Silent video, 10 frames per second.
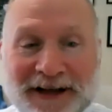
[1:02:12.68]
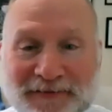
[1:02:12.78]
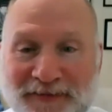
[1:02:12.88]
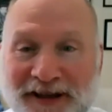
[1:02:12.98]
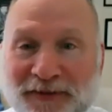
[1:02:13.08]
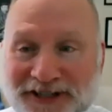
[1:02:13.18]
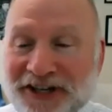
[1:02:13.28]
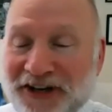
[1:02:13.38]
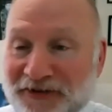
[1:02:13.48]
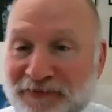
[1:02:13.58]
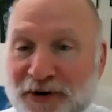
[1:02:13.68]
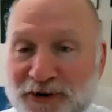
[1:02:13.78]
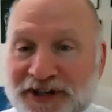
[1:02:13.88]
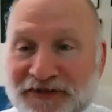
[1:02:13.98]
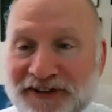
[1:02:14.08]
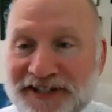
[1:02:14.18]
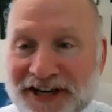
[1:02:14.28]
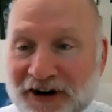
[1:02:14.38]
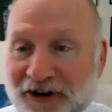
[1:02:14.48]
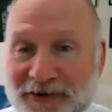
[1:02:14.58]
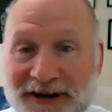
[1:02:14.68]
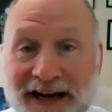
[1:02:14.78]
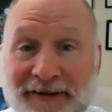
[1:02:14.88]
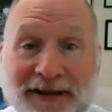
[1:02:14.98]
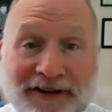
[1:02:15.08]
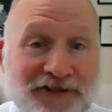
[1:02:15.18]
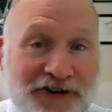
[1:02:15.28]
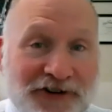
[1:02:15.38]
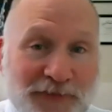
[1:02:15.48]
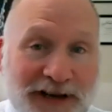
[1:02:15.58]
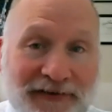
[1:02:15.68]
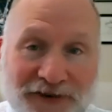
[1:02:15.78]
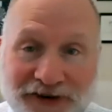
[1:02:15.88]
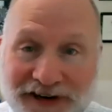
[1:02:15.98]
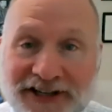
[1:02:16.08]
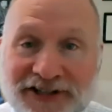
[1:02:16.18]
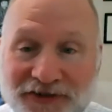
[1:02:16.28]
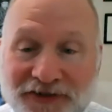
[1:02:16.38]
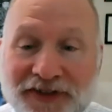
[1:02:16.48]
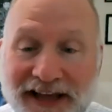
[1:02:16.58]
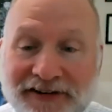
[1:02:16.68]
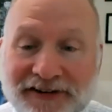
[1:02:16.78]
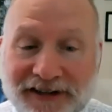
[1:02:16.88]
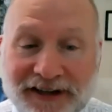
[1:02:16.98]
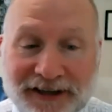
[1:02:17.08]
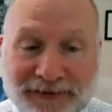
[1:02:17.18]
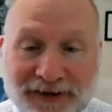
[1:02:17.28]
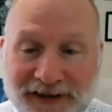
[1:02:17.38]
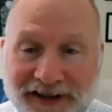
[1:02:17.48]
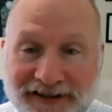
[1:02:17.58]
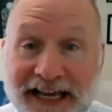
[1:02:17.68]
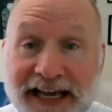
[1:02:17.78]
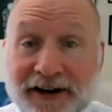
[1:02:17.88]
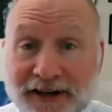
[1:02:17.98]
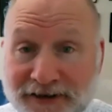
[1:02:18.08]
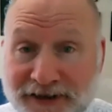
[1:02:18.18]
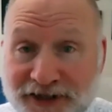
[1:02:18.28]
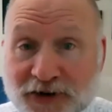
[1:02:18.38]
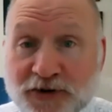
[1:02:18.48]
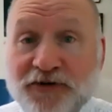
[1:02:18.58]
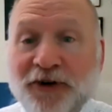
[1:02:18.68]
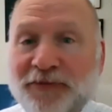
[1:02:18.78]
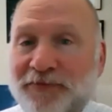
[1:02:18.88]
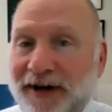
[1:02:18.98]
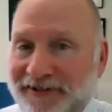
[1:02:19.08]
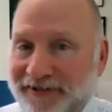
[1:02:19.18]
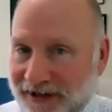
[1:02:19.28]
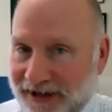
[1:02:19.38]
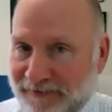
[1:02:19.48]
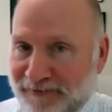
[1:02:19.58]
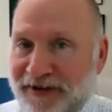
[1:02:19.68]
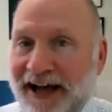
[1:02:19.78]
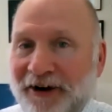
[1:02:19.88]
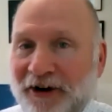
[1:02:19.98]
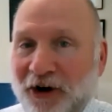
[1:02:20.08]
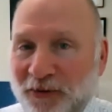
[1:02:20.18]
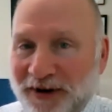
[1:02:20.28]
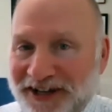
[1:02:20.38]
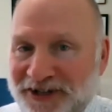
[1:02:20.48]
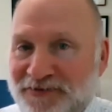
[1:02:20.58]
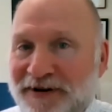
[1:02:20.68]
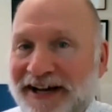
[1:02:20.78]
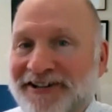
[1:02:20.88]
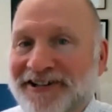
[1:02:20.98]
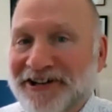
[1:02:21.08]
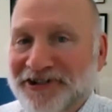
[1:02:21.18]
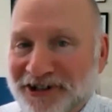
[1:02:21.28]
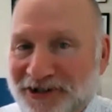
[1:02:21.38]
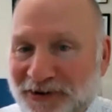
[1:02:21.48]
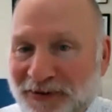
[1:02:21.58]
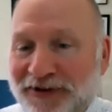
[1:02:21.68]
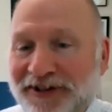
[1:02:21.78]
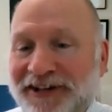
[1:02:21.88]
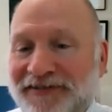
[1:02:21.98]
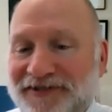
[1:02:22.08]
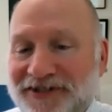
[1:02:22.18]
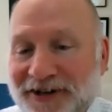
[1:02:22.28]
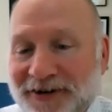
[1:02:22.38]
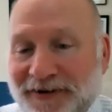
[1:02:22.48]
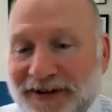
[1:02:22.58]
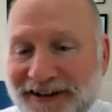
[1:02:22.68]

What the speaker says: And what's the most convincing argument? I'm not sure we have a good answer for that. Data is useful, but not always paid attention to, I believe. So